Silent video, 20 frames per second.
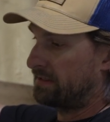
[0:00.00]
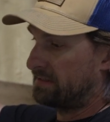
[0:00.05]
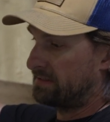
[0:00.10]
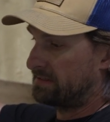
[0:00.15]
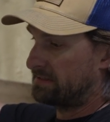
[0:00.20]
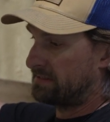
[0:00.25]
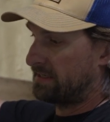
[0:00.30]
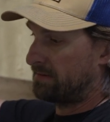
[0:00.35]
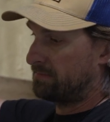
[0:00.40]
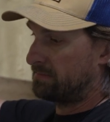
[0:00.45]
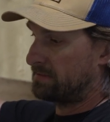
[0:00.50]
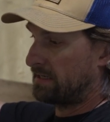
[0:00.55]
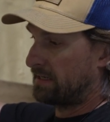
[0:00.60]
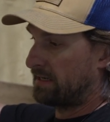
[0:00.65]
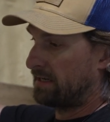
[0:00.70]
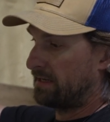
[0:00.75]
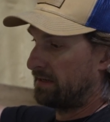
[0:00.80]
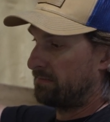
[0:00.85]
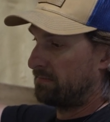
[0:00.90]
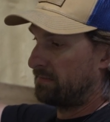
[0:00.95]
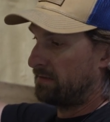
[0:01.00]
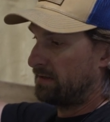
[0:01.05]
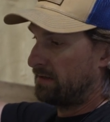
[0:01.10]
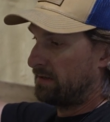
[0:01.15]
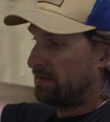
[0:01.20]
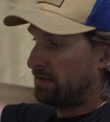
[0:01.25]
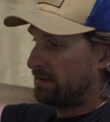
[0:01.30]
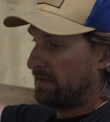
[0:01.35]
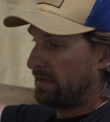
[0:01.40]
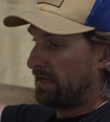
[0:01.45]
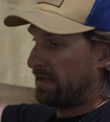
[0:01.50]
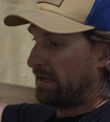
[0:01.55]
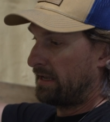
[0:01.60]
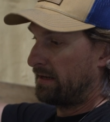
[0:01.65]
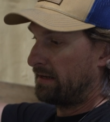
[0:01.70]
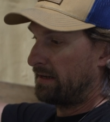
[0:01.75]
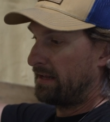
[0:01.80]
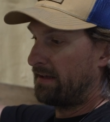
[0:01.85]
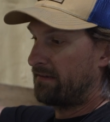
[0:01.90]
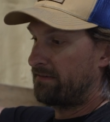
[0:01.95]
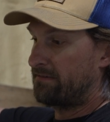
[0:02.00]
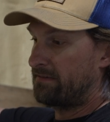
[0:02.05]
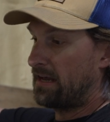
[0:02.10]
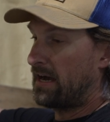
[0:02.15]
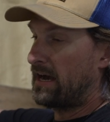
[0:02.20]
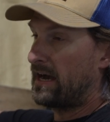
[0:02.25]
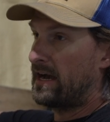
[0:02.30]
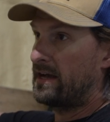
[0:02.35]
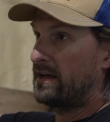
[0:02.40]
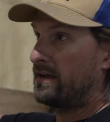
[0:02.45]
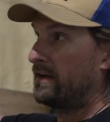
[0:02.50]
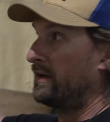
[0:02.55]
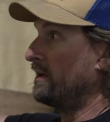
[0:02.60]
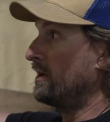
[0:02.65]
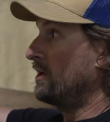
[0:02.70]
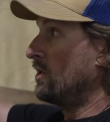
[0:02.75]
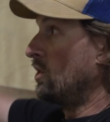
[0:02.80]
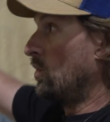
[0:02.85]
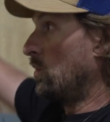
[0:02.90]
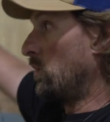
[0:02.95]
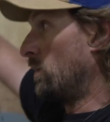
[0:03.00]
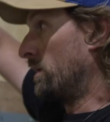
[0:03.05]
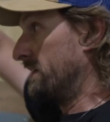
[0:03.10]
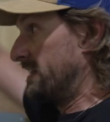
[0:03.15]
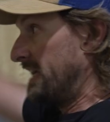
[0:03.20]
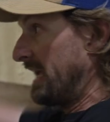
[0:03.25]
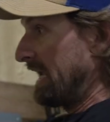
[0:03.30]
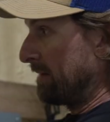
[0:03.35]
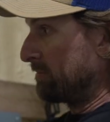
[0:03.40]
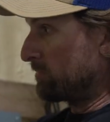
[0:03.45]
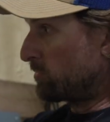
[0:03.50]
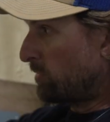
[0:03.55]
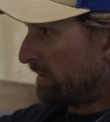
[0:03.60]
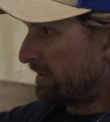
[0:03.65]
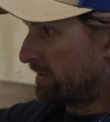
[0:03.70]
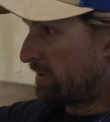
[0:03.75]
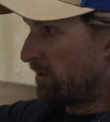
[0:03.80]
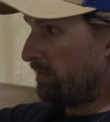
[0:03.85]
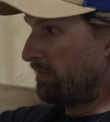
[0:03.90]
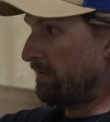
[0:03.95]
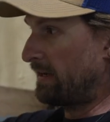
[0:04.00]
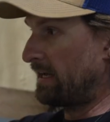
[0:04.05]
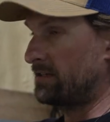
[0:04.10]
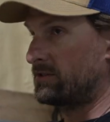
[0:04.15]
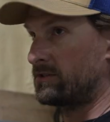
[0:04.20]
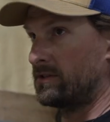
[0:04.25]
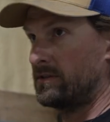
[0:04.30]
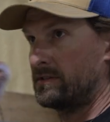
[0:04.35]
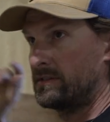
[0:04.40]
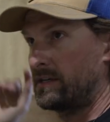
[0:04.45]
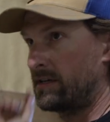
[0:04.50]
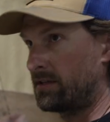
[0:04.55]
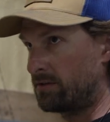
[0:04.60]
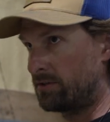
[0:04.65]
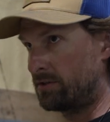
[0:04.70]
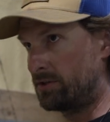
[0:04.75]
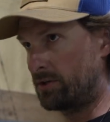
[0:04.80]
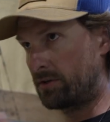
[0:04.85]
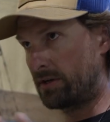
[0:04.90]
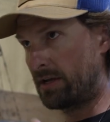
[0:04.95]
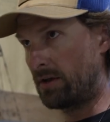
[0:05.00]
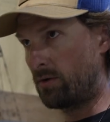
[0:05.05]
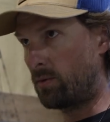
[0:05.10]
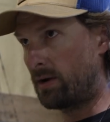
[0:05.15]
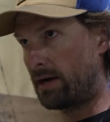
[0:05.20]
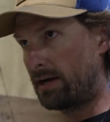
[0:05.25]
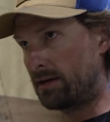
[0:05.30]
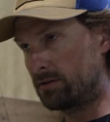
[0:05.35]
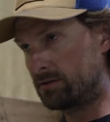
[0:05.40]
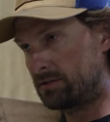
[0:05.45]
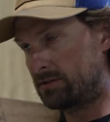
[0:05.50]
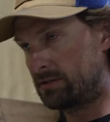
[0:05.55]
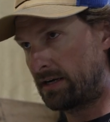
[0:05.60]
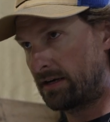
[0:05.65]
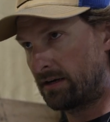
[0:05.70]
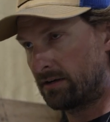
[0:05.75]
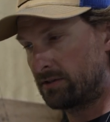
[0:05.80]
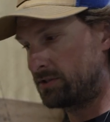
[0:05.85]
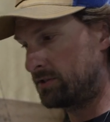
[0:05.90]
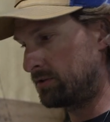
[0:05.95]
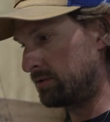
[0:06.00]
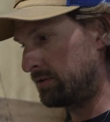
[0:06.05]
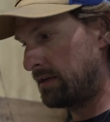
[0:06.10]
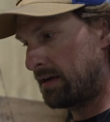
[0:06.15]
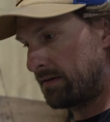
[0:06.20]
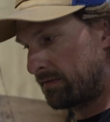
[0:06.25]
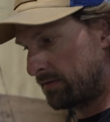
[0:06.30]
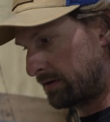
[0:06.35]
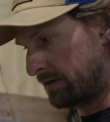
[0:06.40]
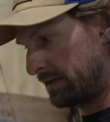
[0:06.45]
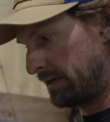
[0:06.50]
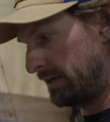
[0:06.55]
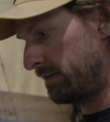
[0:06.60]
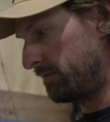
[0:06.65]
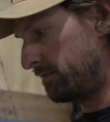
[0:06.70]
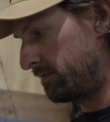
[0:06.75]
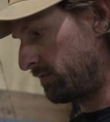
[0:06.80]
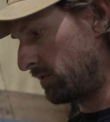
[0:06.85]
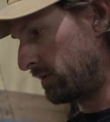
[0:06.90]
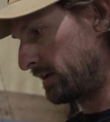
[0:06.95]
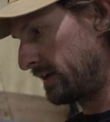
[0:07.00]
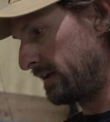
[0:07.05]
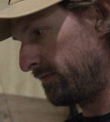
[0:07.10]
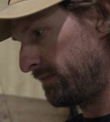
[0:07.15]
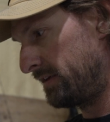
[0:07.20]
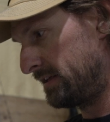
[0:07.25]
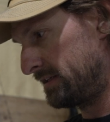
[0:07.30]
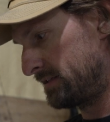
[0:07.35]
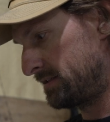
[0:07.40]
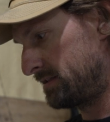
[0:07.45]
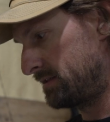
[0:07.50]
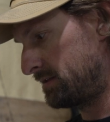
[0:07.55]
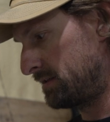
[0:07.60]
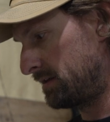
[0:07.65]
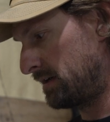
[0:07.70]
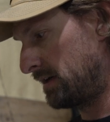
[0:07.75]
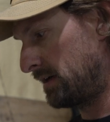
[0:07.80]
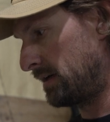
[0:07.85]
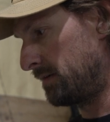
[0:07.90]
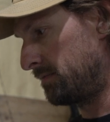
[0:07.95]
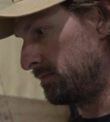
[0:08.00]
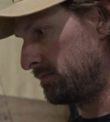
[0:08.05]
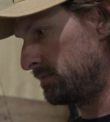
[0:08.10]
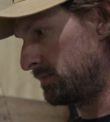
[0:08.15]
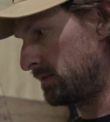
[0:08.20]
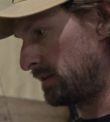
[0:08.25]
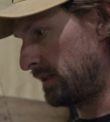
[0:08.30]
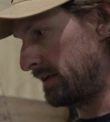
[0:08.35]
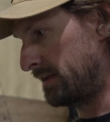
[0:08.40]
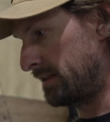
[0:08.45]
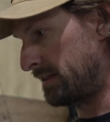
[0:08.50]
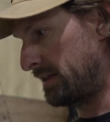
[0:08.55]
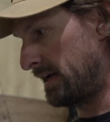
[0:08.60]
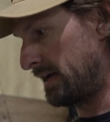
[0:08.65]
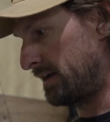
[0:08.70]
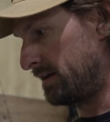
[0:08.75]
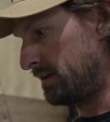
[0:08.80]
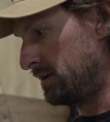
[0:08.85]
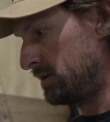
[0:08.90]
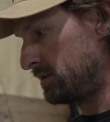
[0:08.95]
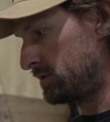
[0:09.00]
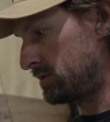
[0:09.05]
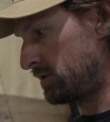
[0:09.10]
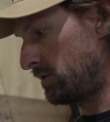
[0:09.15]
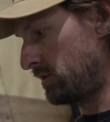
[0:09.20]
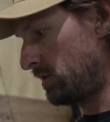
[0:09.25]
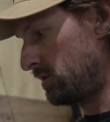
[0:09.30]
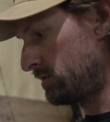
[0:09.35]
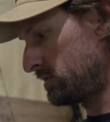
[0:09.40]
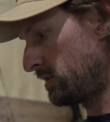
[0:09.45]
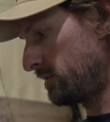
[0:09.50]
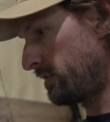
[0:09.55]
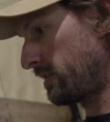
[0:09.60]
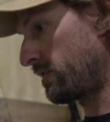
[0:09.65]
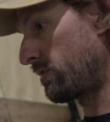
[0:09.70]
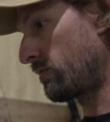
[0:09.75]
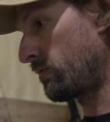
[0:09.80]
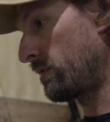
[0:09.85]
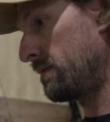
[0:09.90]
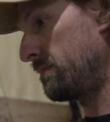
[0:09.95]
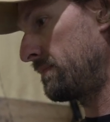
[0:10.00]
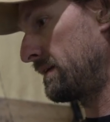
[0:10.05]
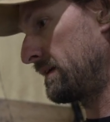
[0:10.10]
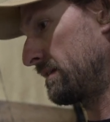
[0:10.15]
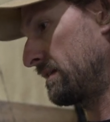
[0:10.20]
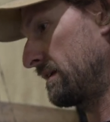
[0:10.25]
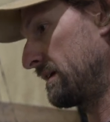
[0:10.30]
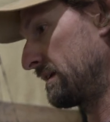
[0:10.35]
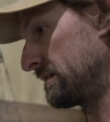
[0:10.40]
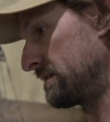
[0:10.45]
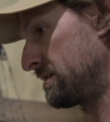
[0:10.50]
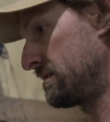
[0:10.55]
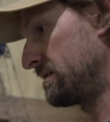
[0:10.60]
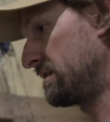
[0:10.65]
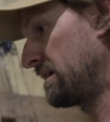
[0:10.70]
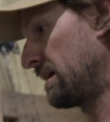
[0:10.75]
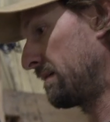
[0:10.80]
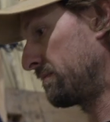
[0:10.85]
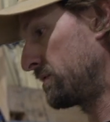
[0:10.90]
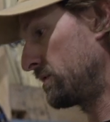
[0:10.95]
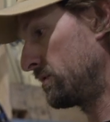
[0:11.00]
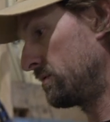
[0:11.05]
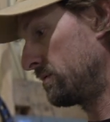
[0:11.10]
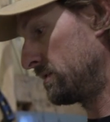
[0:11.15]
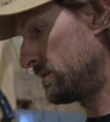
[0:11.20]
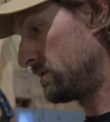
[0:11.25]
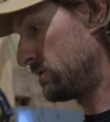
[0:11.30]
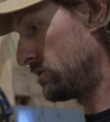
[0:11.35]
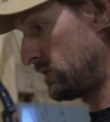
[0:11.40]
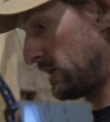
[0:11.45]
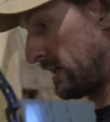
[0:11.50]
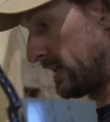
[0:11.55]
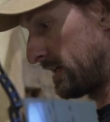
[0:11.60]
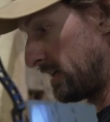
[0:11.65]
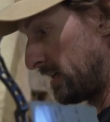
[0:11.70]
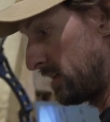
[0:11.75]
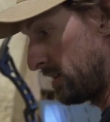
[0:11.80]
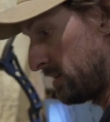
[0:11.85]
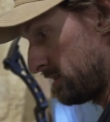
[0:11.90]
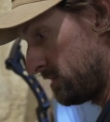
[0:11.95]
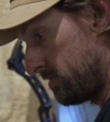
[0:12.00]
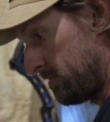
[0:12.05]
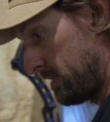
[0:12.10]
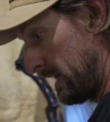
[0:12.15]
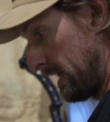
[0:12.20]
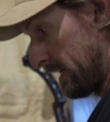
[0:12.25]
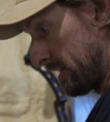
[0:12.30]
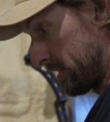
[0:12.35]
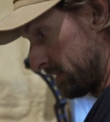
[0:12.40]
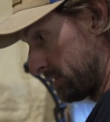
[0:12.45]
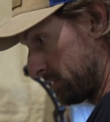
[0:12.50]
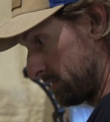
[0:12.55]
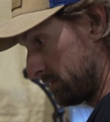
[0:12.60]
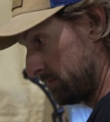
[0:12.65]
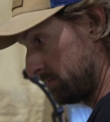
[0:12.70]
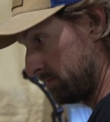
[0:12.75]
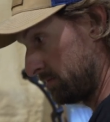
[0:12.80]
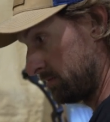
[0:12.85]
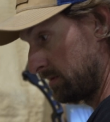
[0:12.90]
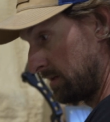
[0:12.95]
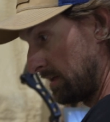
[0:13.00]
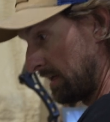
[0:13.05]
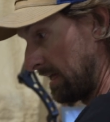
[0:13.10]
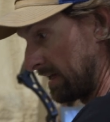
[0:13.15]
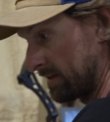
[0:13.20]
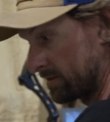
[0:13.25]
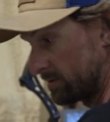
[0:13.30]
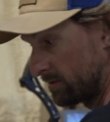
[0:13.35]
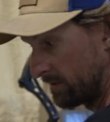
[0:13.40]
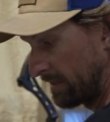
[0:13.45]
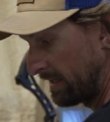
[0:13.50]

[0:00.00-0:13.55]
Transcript: the same time. And if not, one cam's wanting to go faster than another, and you'll get wild tears. You'll never get forgiveness like that. So those are the three big things in step 2: is checking the specs, axle,